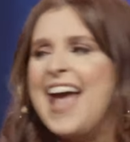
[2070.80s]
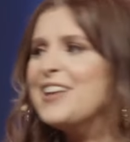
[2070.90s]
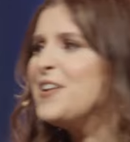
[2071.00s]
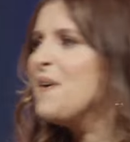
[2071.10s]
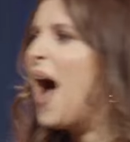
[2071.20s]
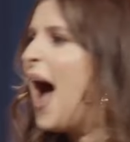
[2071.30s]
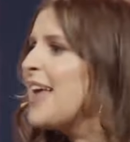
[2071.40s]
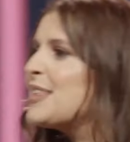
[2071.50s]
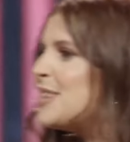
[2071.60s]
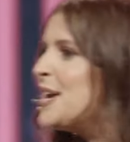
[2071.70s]
And you know,
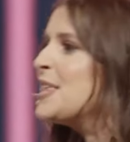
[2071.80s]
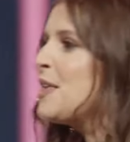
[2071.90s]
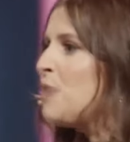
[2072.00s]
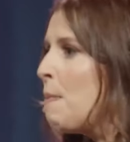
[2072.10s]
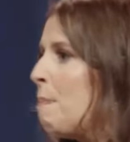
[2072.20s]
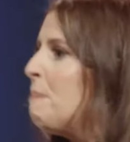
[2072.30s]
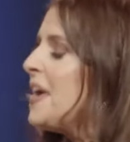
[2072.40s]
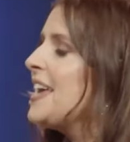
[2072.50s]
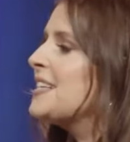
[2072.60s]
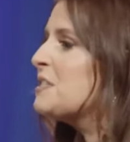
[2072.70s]
I think that the
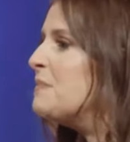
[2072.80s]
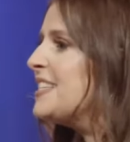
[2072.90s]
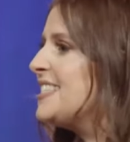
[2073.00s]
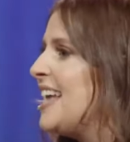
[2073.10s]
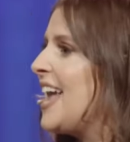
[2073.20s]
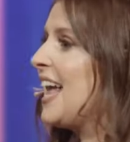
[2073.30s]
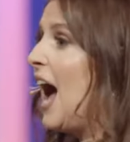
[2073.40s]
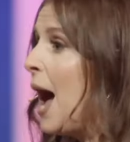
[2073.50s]
biggest mistake